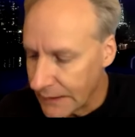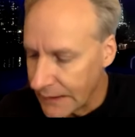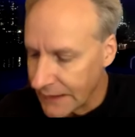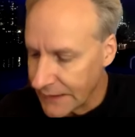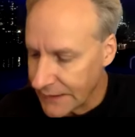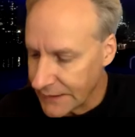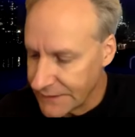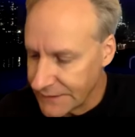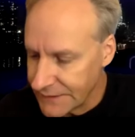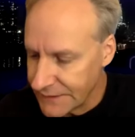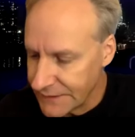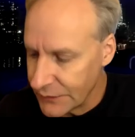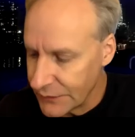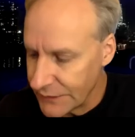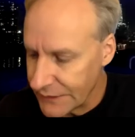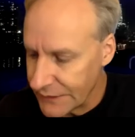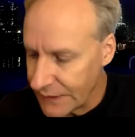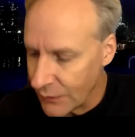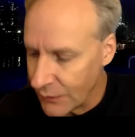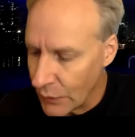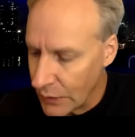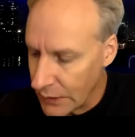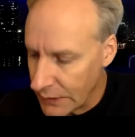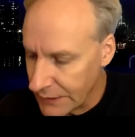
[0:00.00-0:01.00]
can see what they
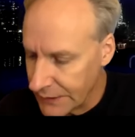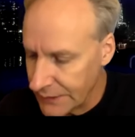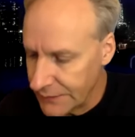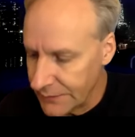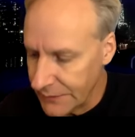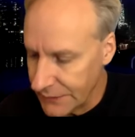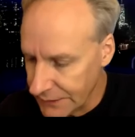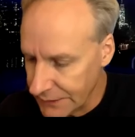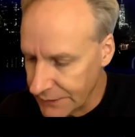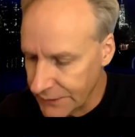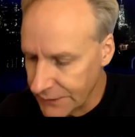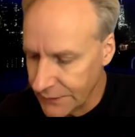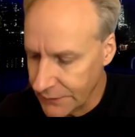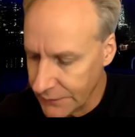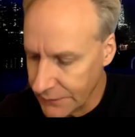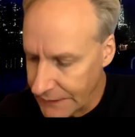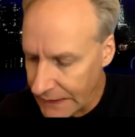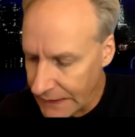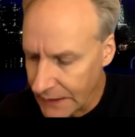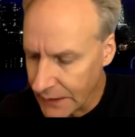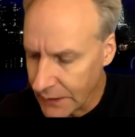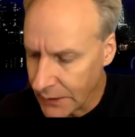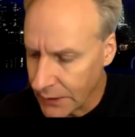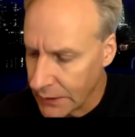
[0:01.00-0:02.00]
wanted me to do
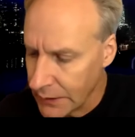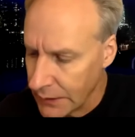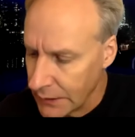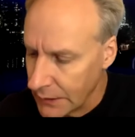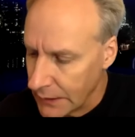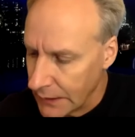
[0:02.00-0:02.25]
there.